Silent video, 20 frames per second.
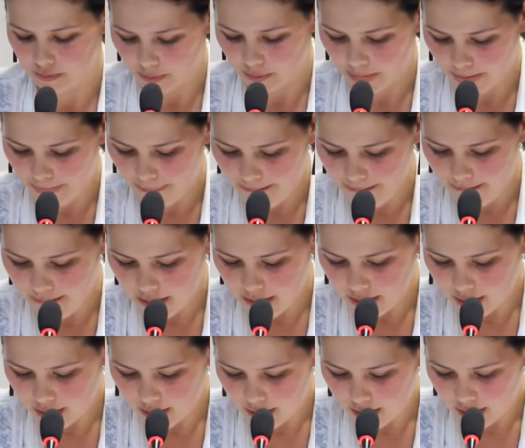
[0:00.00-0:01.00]

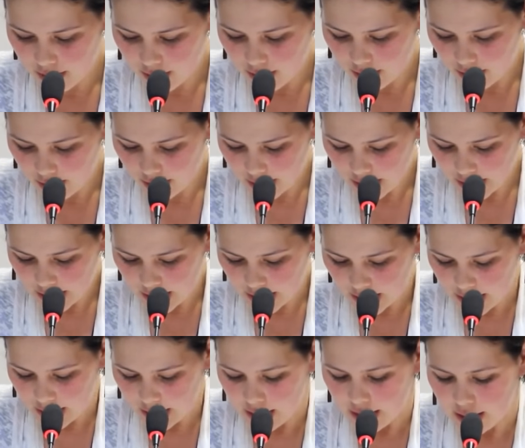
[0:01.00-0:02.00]

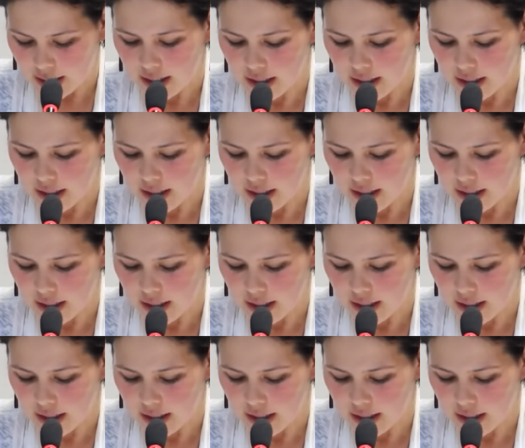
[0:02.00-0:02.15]
(no one is talking)